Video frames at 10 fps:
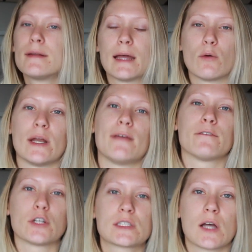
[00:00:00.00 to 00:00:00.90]
Now when I
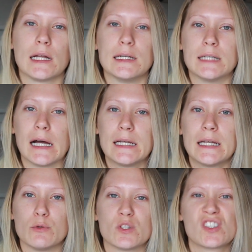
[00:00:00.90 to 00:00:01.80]
first got it done,
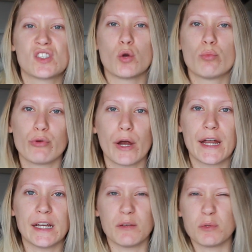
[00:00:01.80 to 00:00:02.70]
it was so
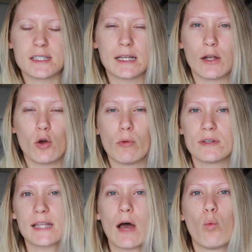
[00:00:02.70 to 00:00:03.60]
bright. It was like
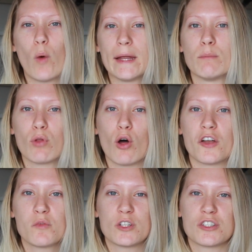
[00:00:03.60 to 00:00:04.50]
almost that white
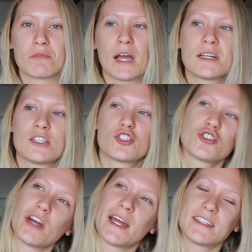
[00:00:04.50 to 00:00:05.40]
blonde, which I'm kind of
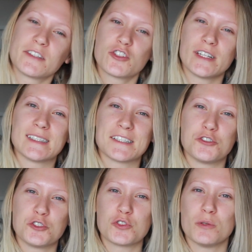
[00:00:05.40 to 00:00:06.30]
trying to
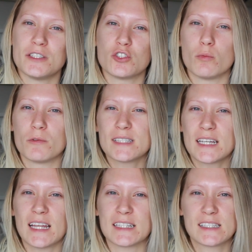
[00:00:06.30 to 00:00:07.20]
transition slowly to almost
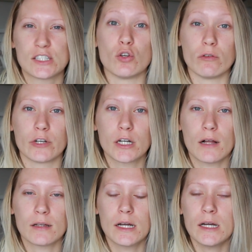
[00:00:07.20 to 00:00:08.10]
like that silver
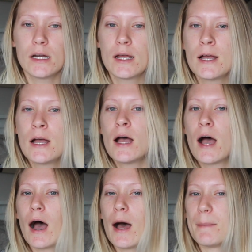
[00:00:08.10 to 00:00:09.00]
color.
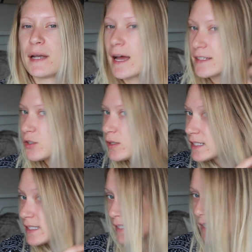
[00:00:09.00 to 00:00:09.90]
But as you
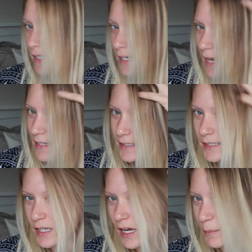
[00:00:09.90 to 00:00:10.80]
can see, as
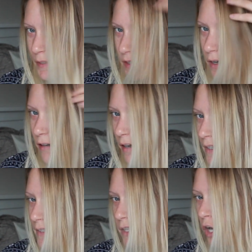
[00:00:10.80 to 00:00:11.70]
the time has gone on,
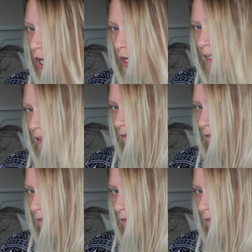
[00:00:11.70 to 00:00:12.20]
it's already